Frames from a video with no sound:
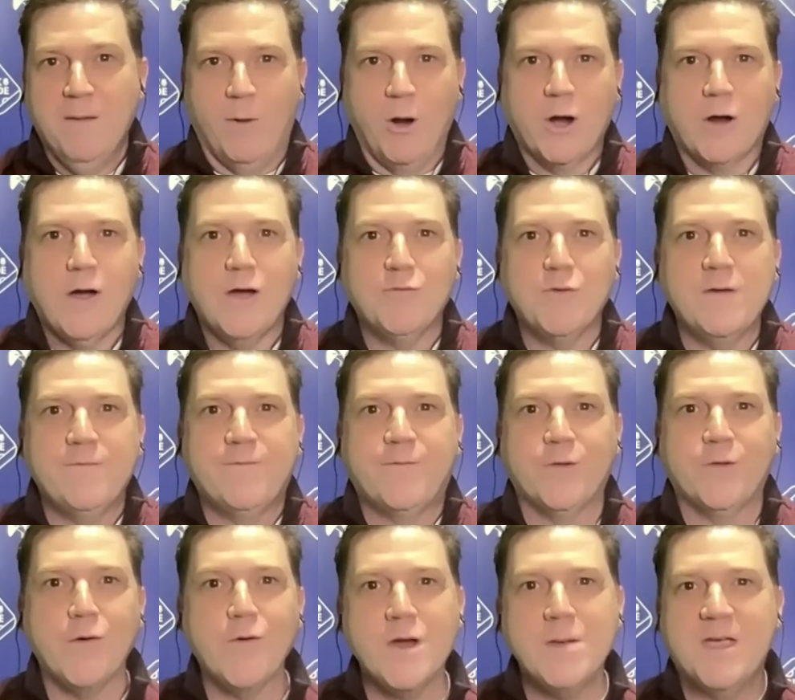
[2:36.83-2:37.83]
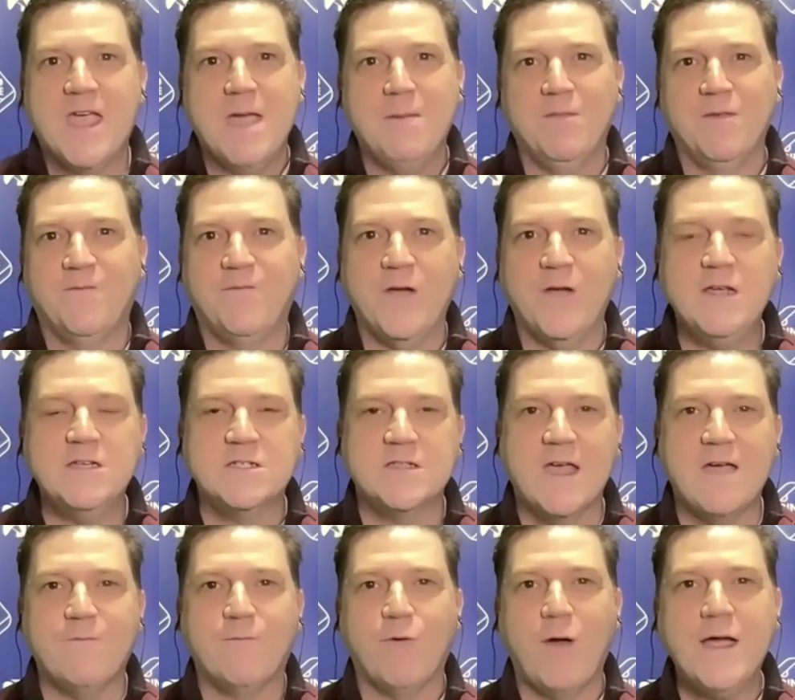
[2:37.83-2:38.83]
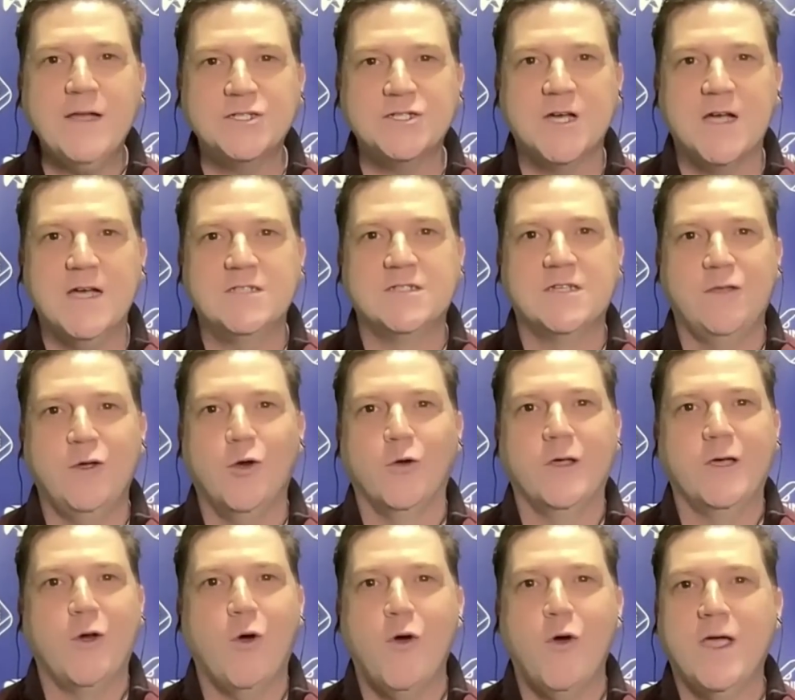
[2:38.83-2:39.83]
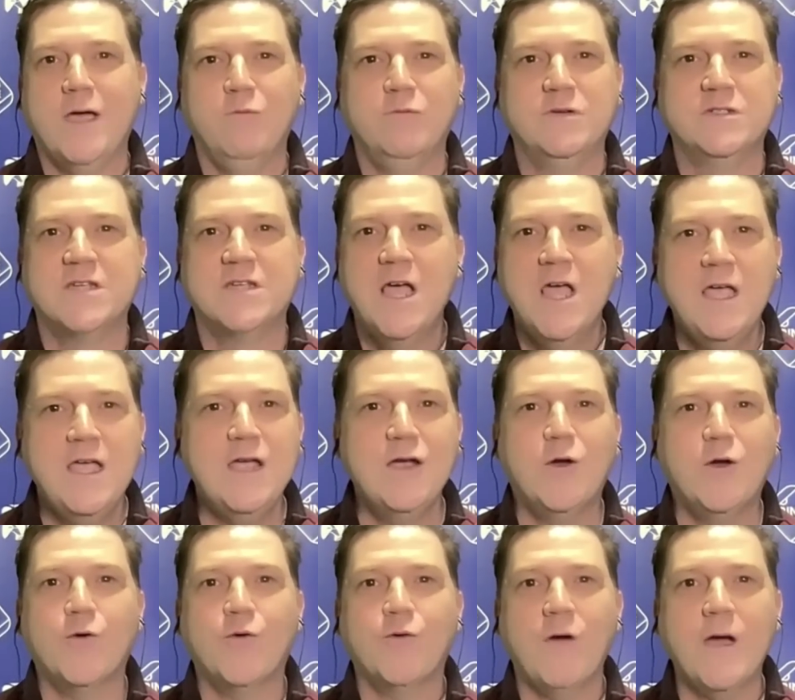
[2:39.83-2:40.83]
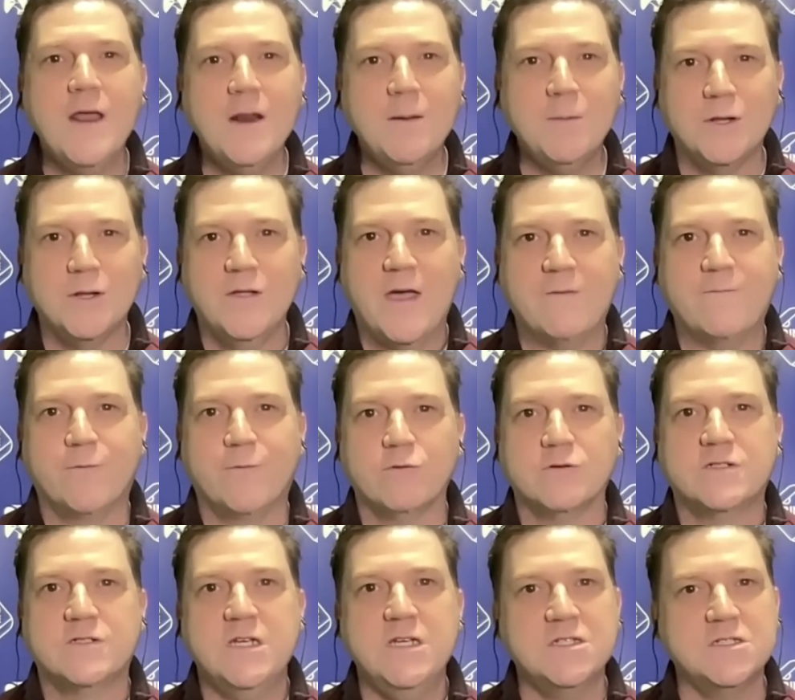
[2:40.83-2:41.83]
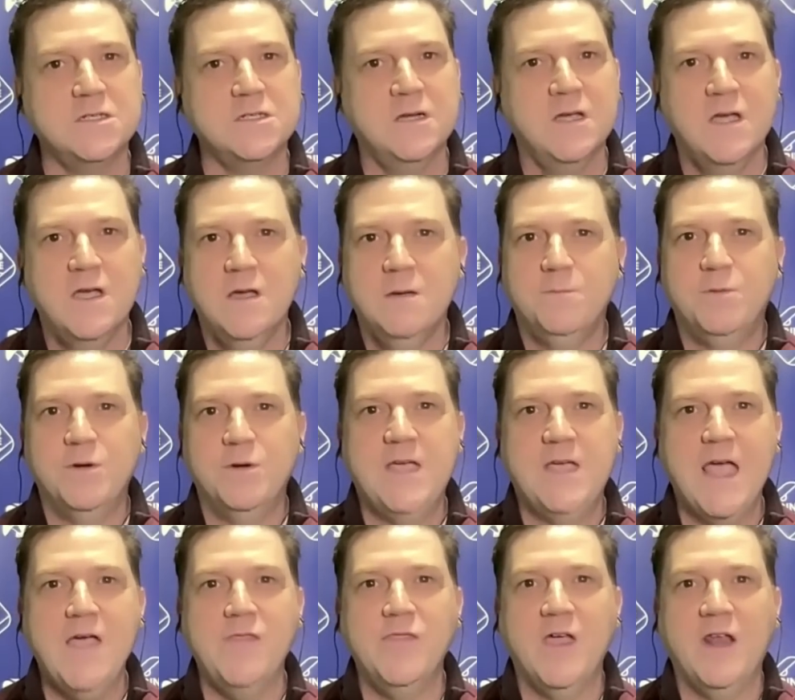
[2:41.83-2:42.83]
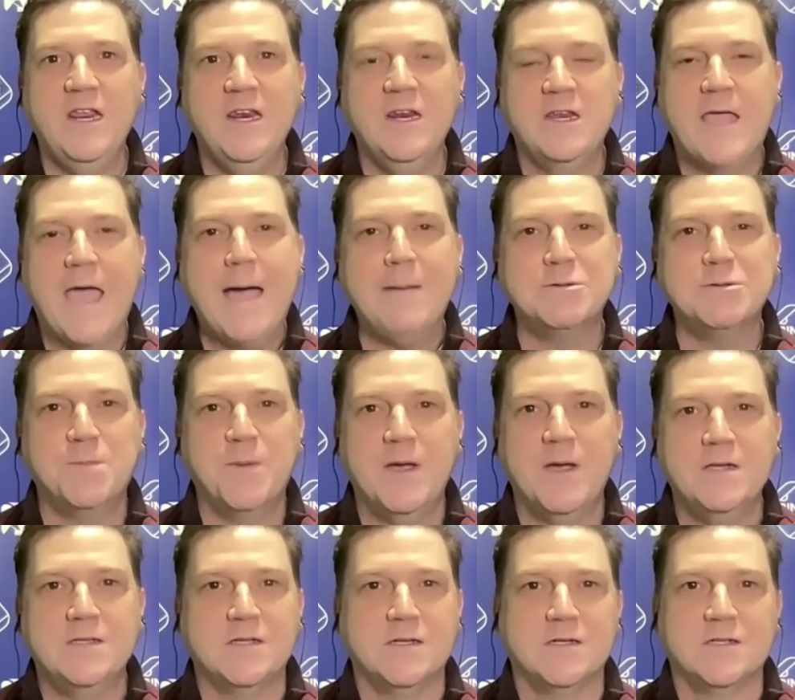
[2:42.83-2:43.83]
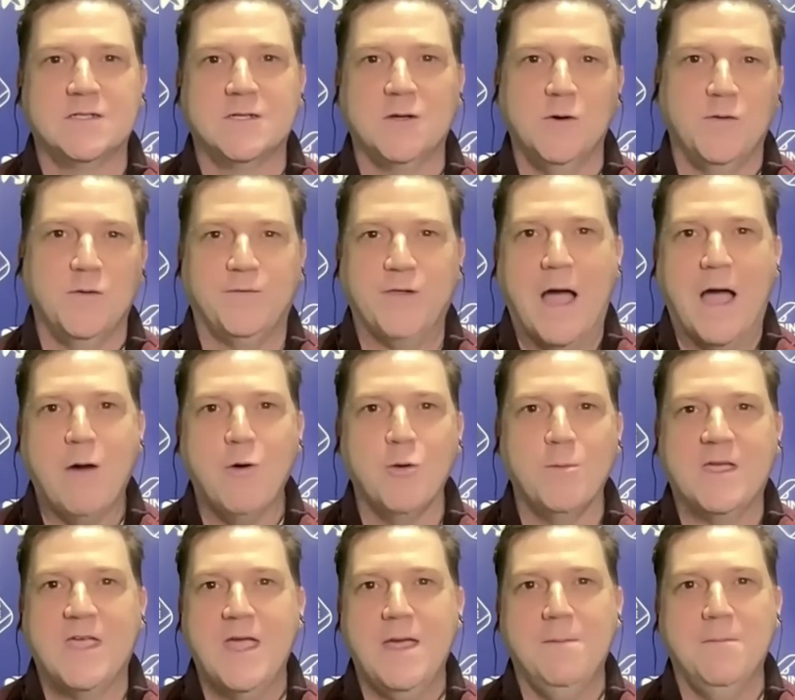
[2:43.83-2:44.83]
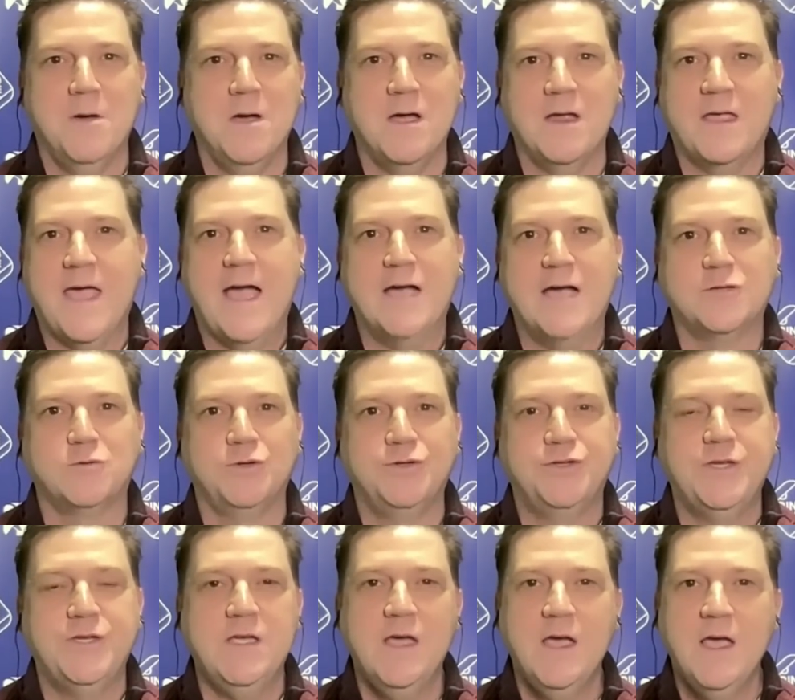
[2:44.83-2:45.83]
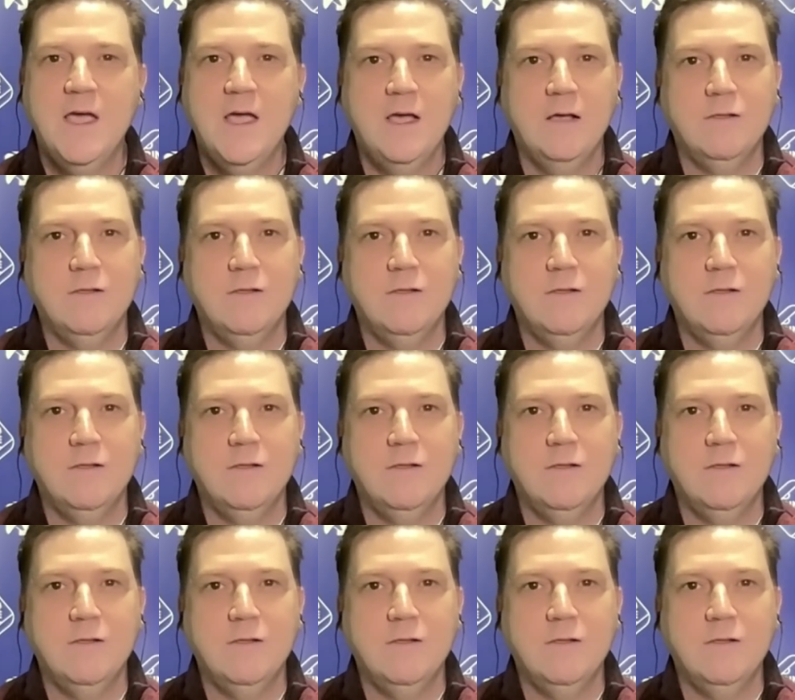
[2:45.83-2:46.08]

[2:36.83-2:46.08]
Marc-Andre Fleury became the face of that franchise in the early going and was incredible in that first season, but again, they needed cap space, and so the Flower became a casualty.